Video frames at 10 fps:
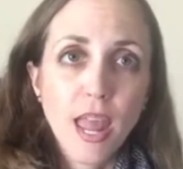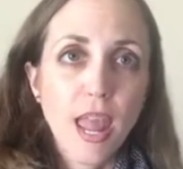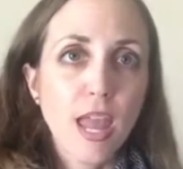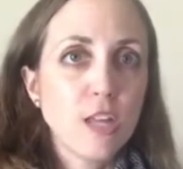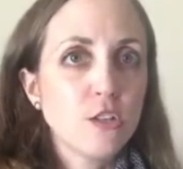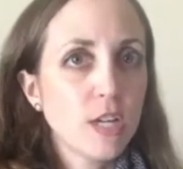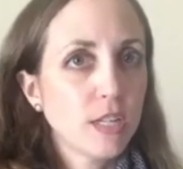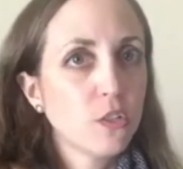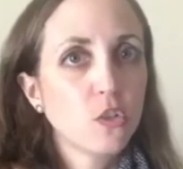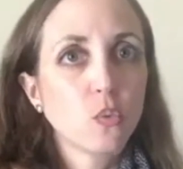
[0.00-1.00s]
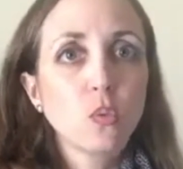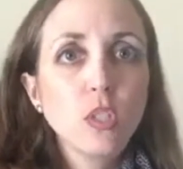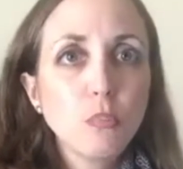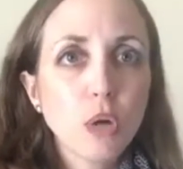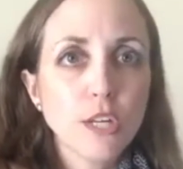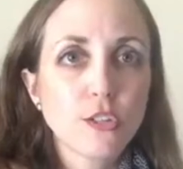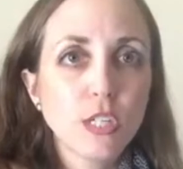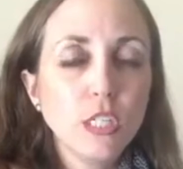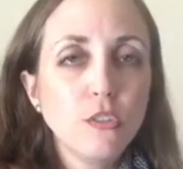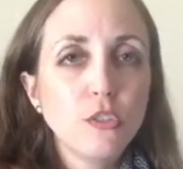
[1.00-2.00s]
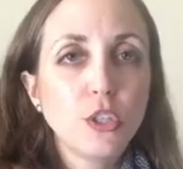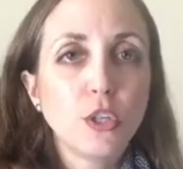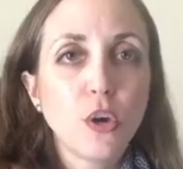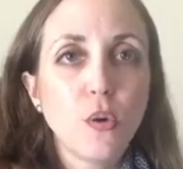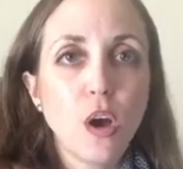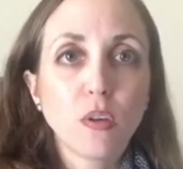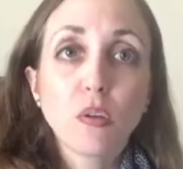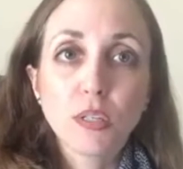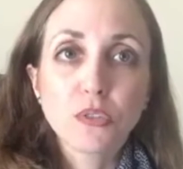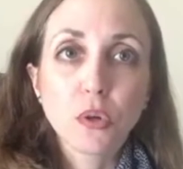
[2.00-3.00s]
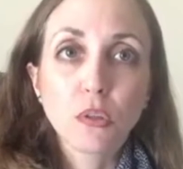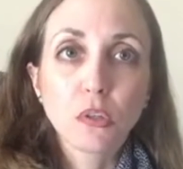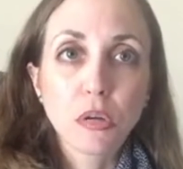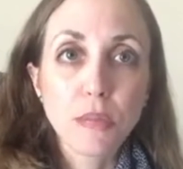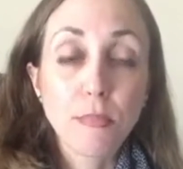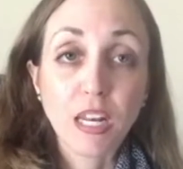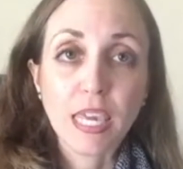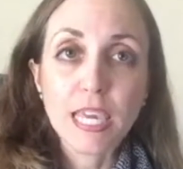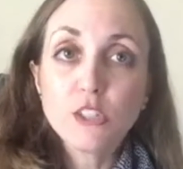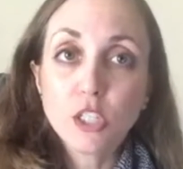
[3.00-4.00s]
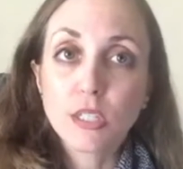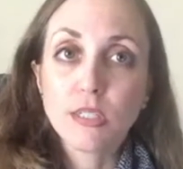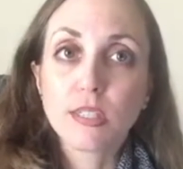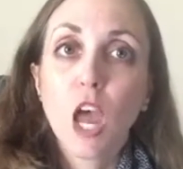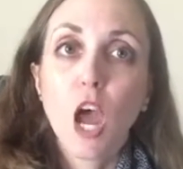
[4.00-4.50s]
and your doctor is really pressuring you to go on cholesterol-lowering medications,